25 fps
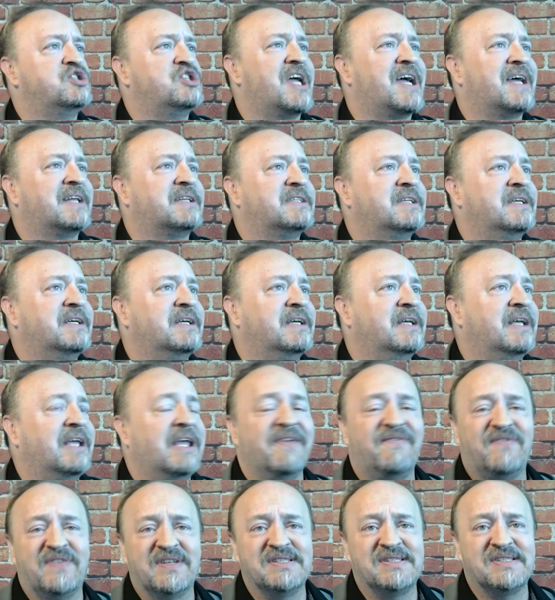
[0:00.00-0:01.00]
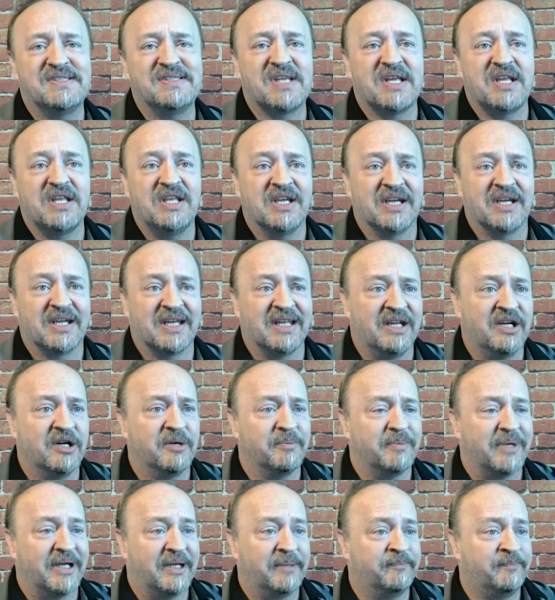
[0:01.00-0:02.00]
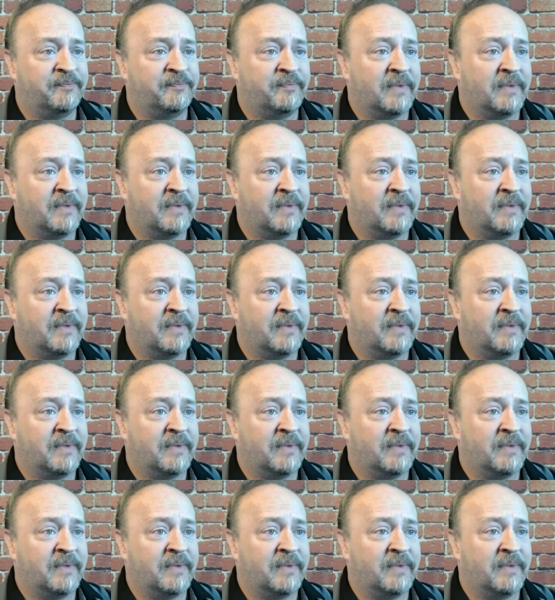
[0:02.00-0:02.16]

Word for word: chat, ifins you can hear me.